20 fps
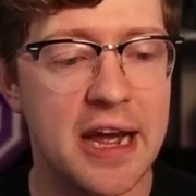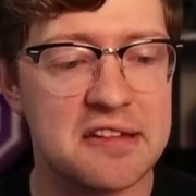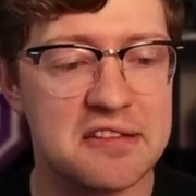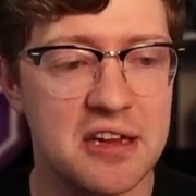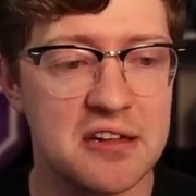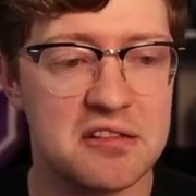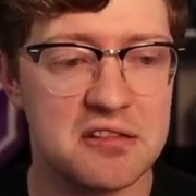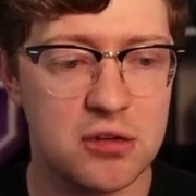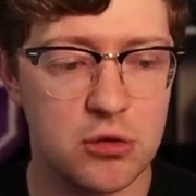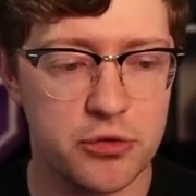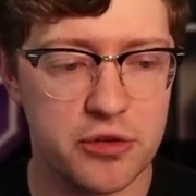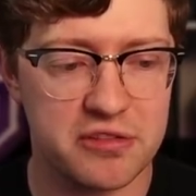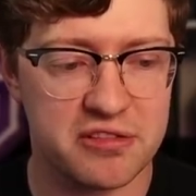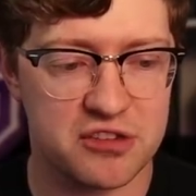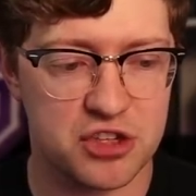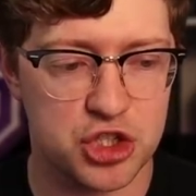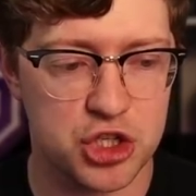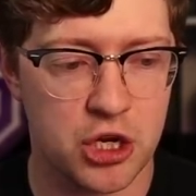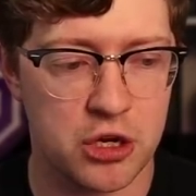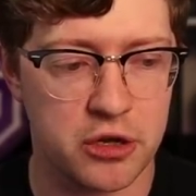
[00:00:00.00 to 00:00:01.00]
access to
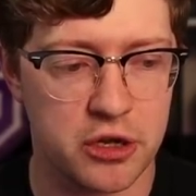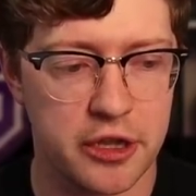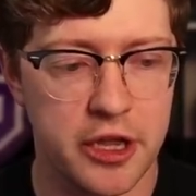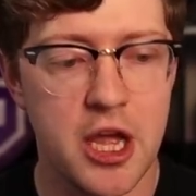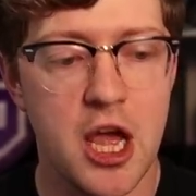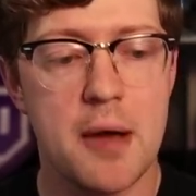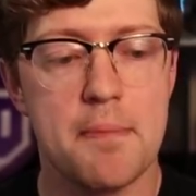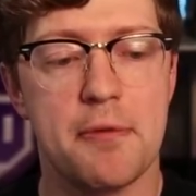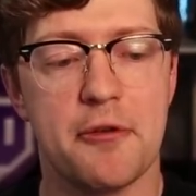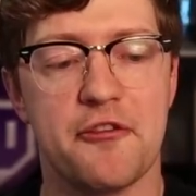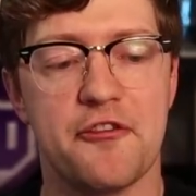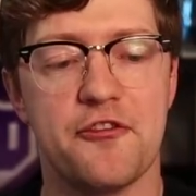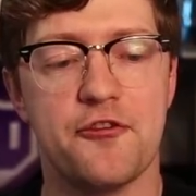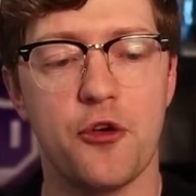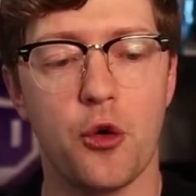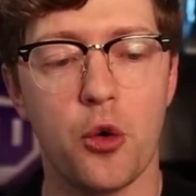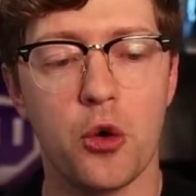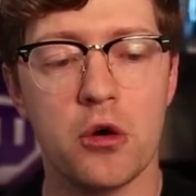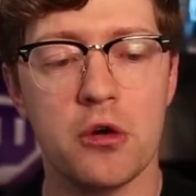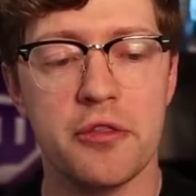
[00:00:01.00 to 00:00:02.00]
this chunk
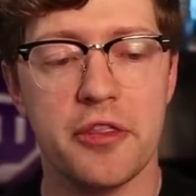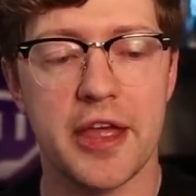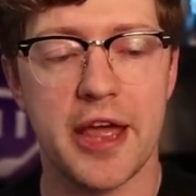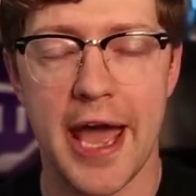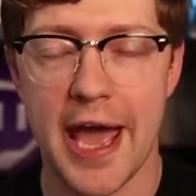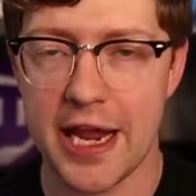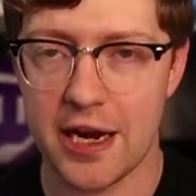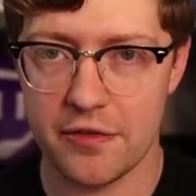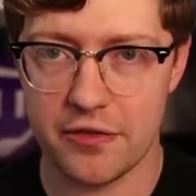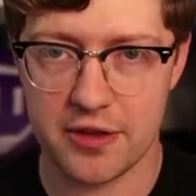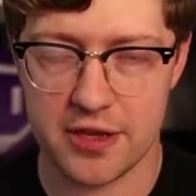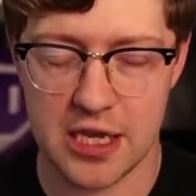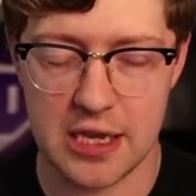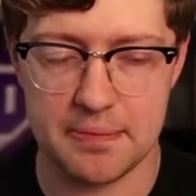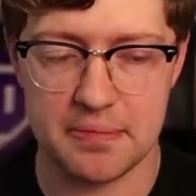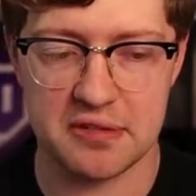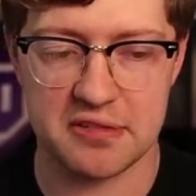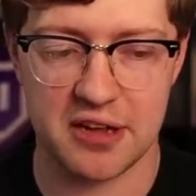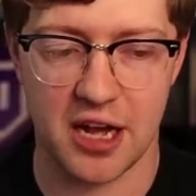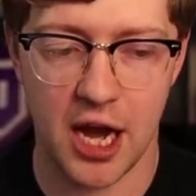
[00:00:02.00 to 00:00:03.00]
before the head of the
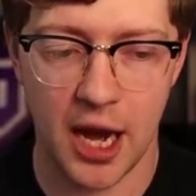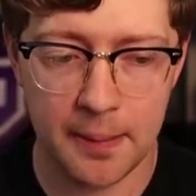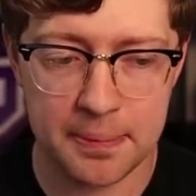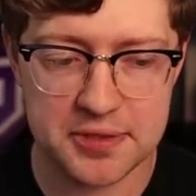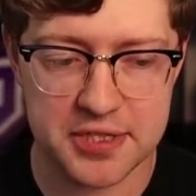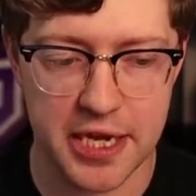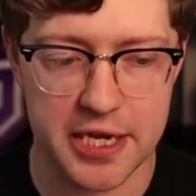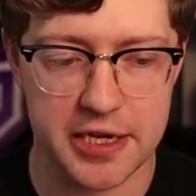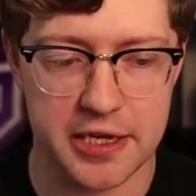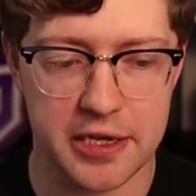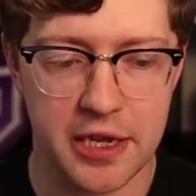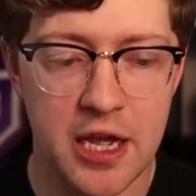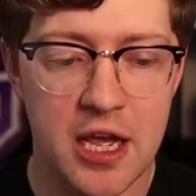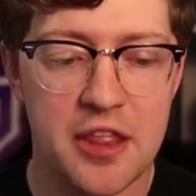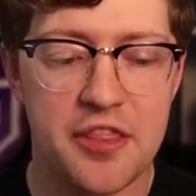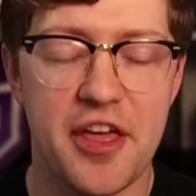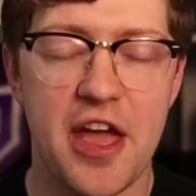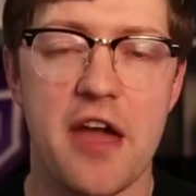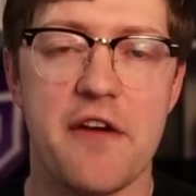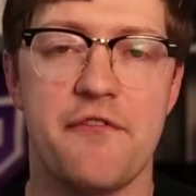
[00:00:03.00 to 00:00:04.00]
heap is updated,
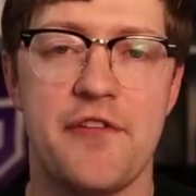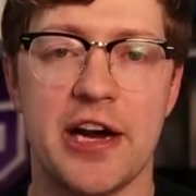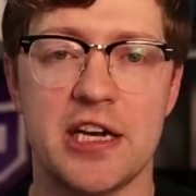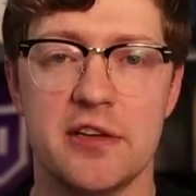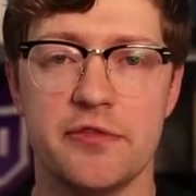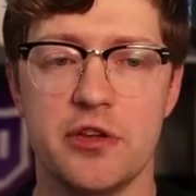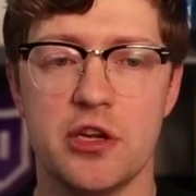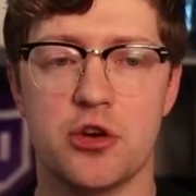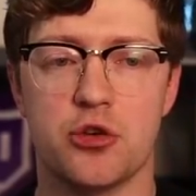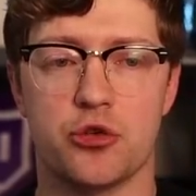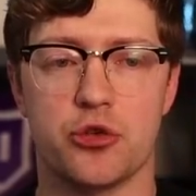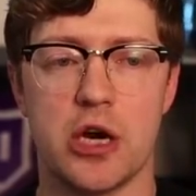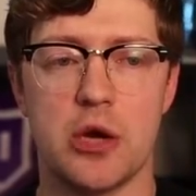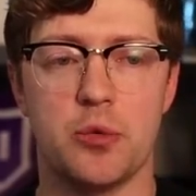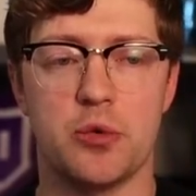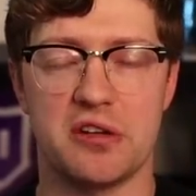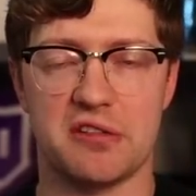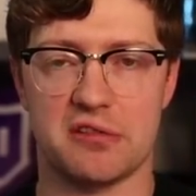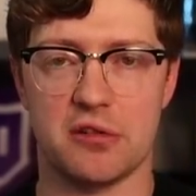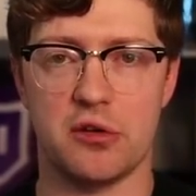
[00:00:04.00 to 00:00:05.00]
they effectively
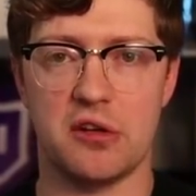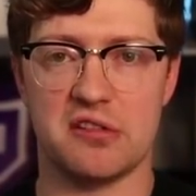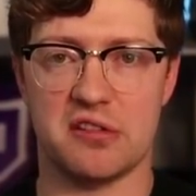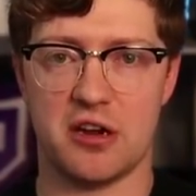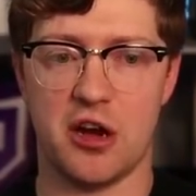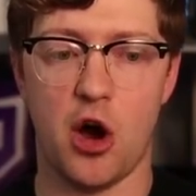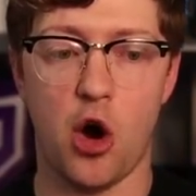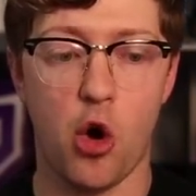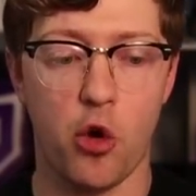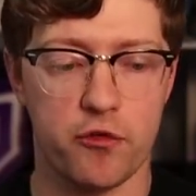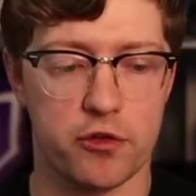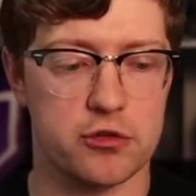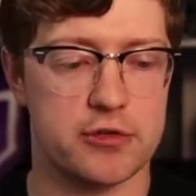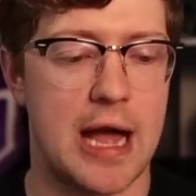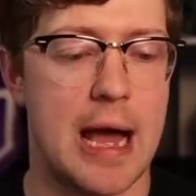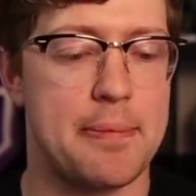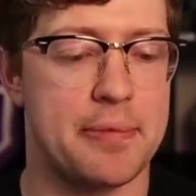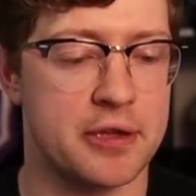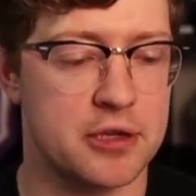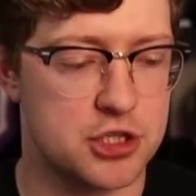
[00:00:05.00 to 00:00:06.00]
create what is known as an
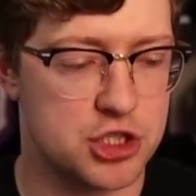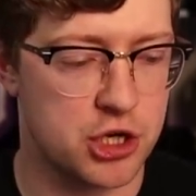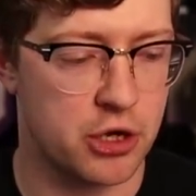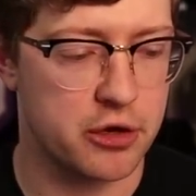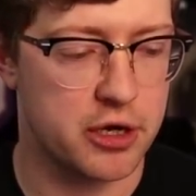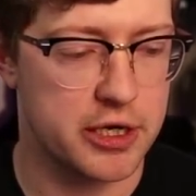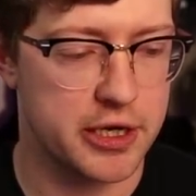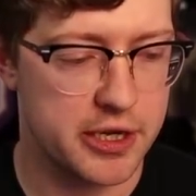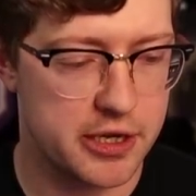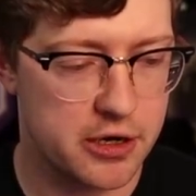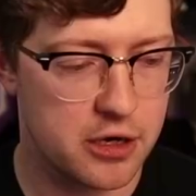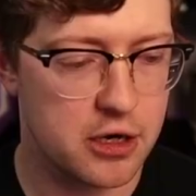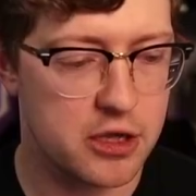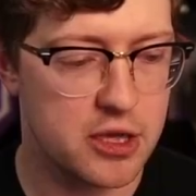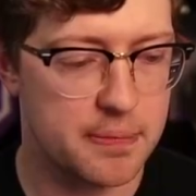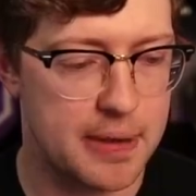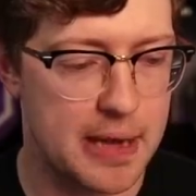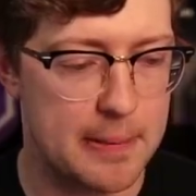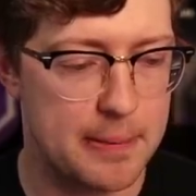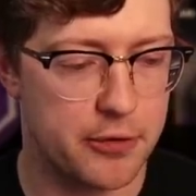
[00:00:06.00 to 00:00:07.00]
overlapping chunk. And here
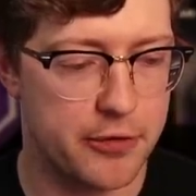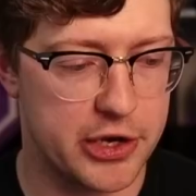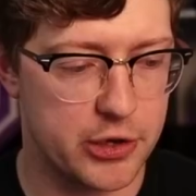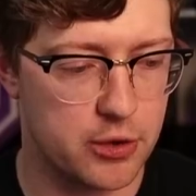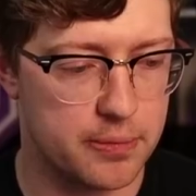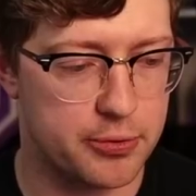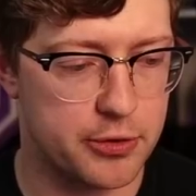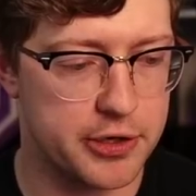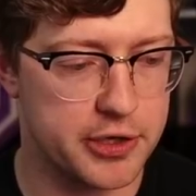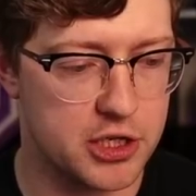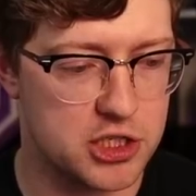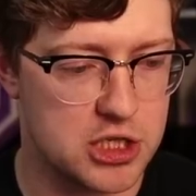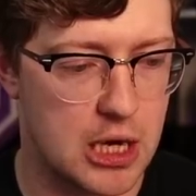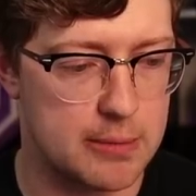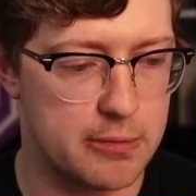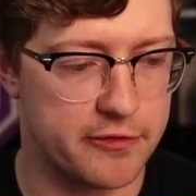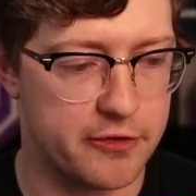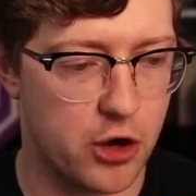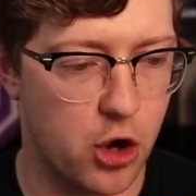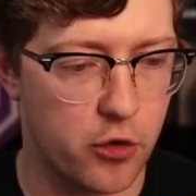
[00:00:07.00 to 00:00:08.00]
in the paper, they do a pretty good
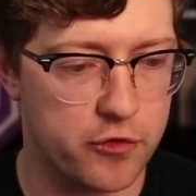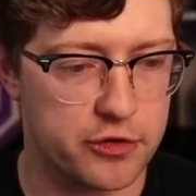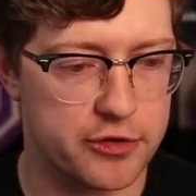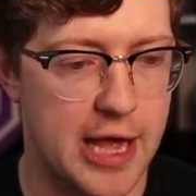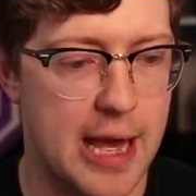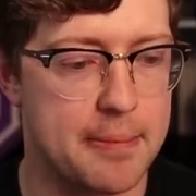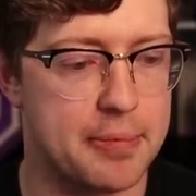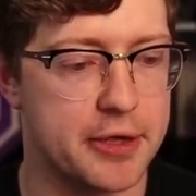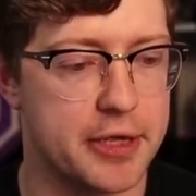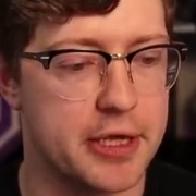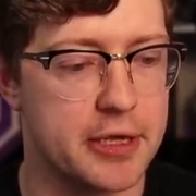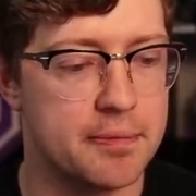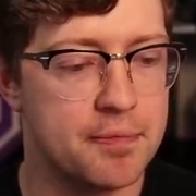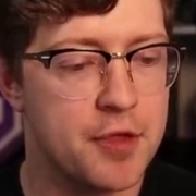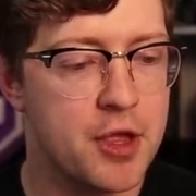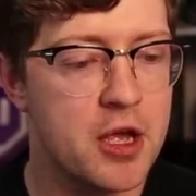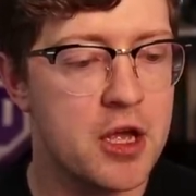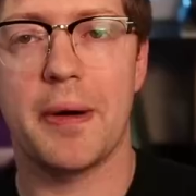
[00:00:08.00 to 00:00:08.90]
job of overlapping it.